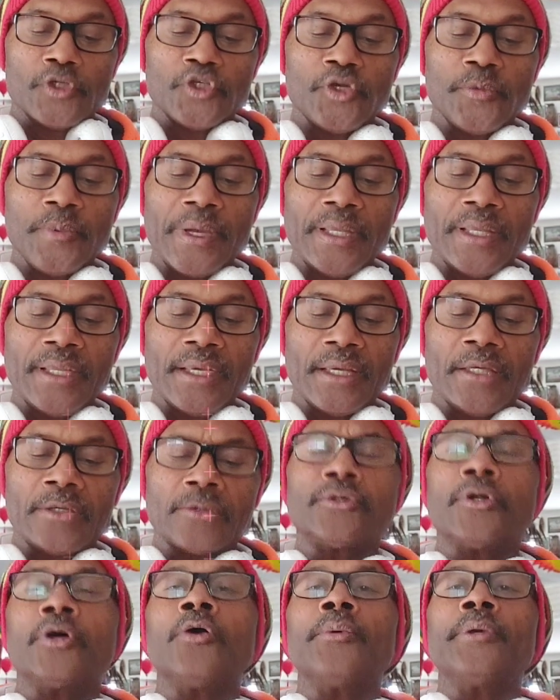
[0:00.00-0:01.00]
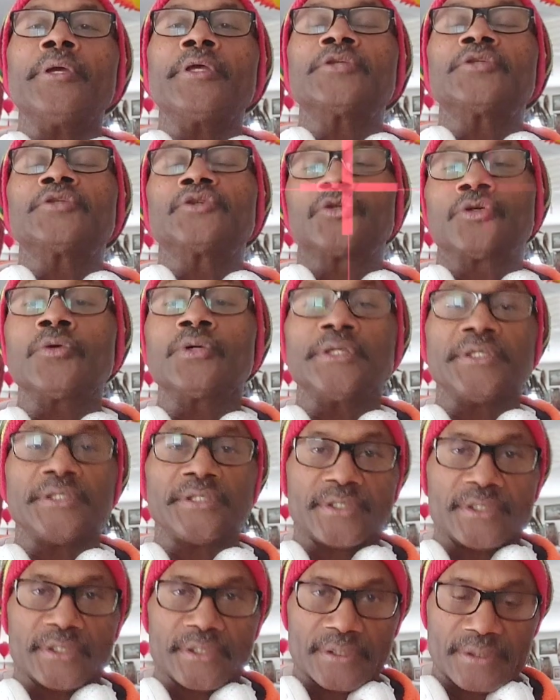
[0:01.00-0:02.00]
She made a heroic
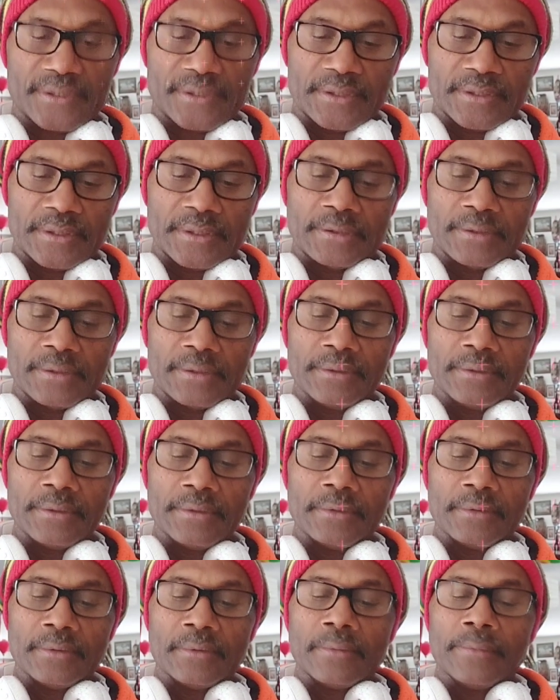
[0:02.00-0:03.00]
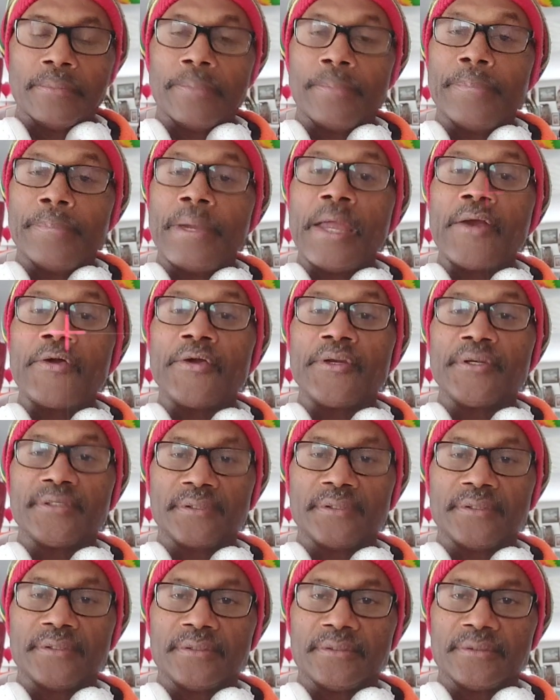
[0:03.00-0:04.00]
choice.
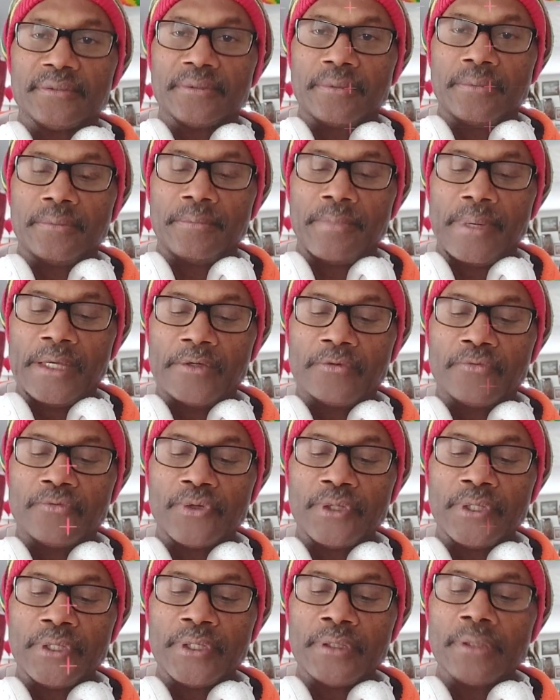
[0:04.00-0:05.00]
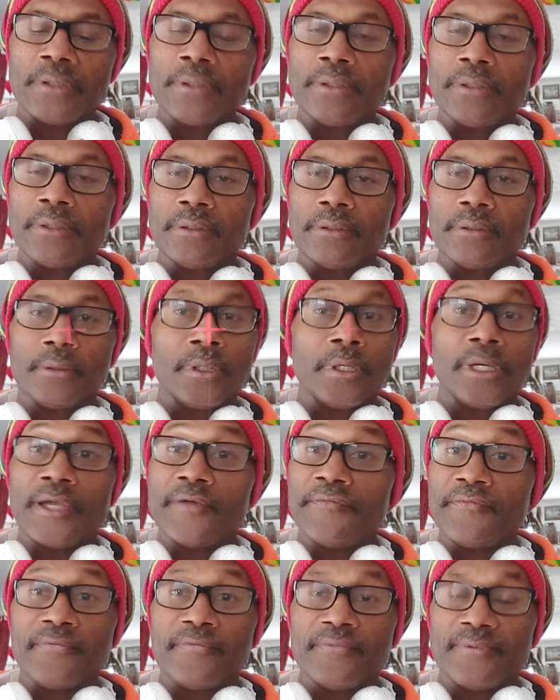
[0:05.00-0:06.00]
Parents make real,
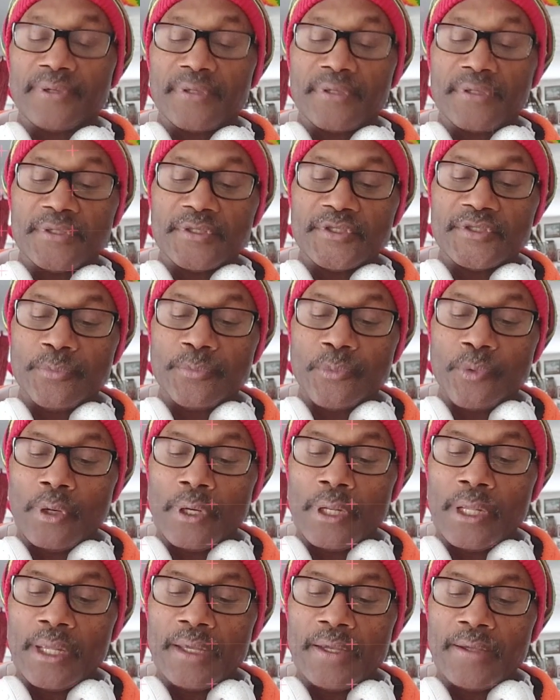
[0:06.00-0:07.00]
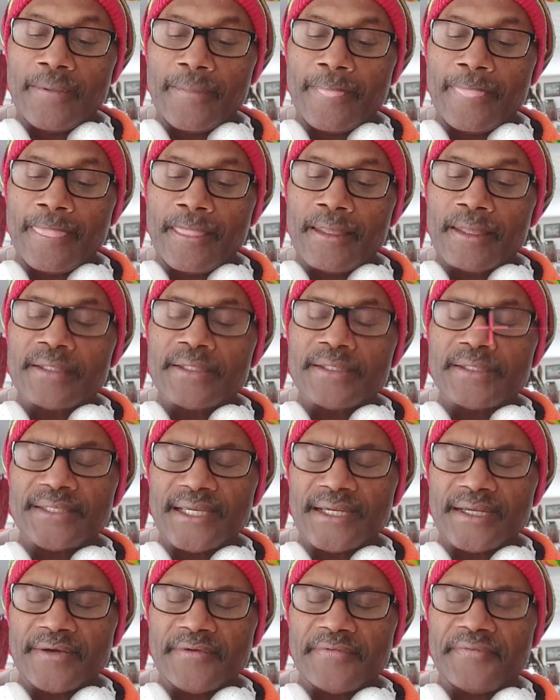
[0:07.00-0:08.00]
if smaller,
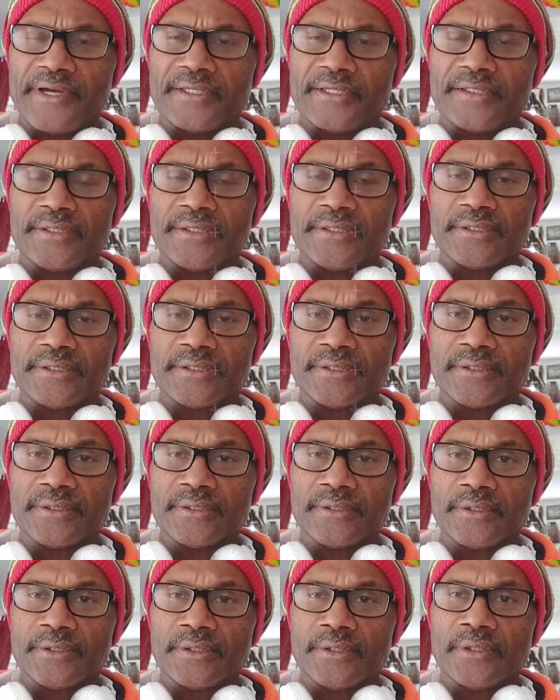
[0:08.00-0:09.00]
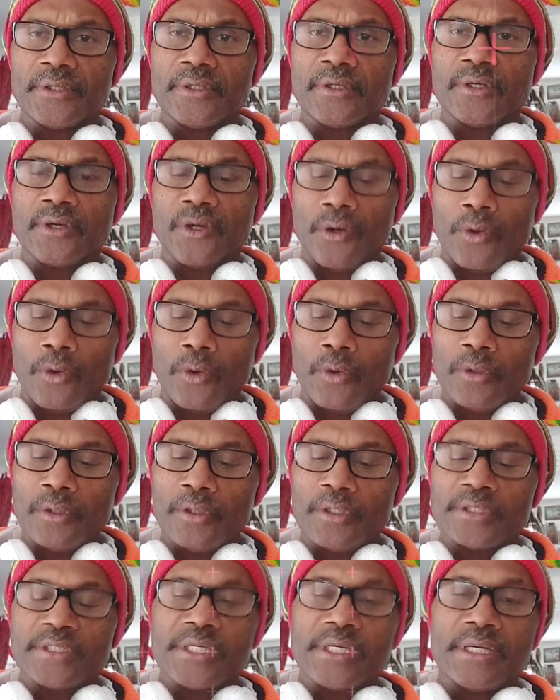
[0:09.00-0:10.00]
sacrifices
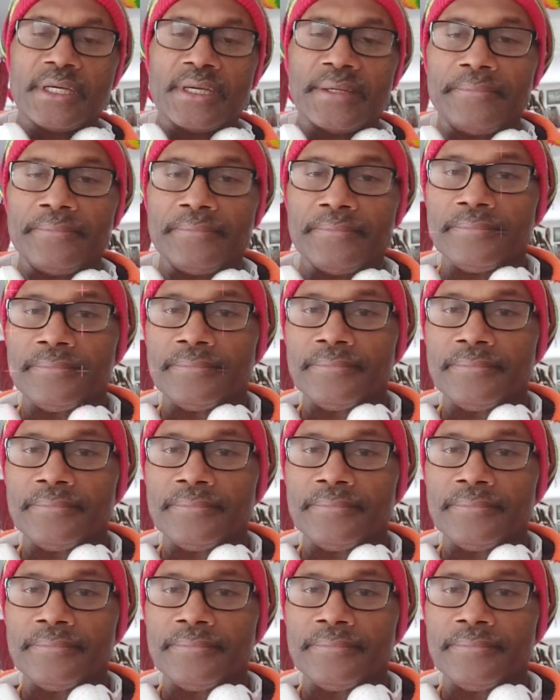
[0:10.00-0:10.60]
all the time.